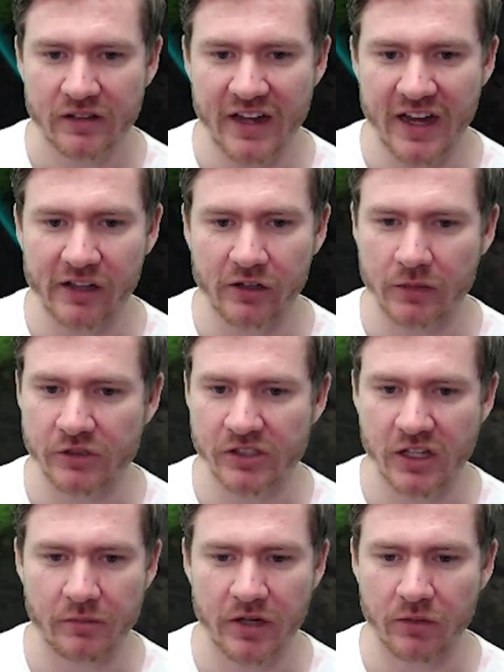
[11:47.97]
Taylor, I'm
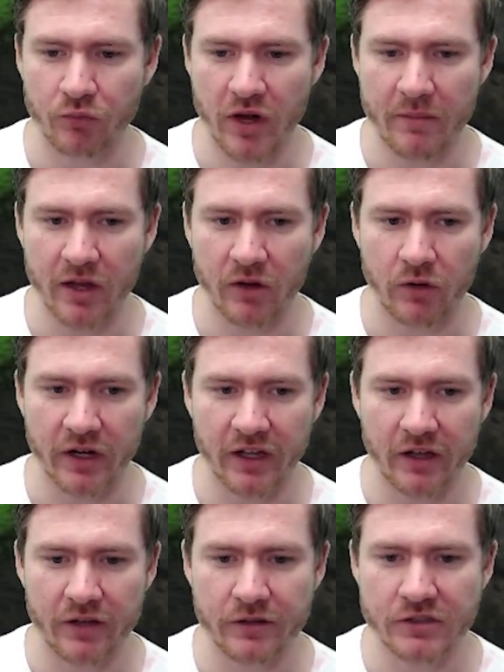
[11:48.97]
just going to put him right back where he
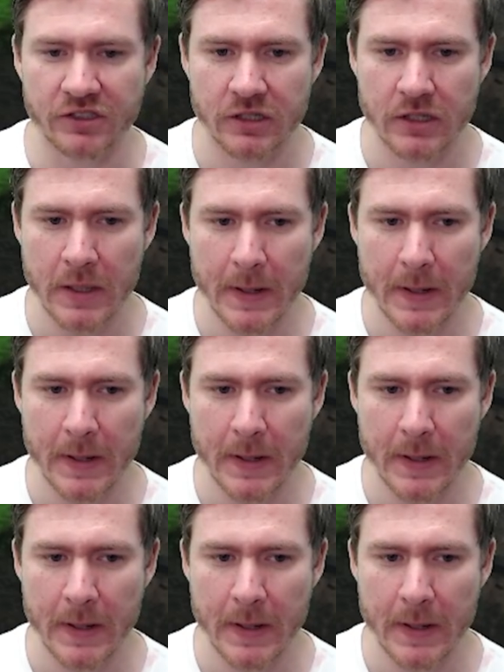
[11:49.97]
goes.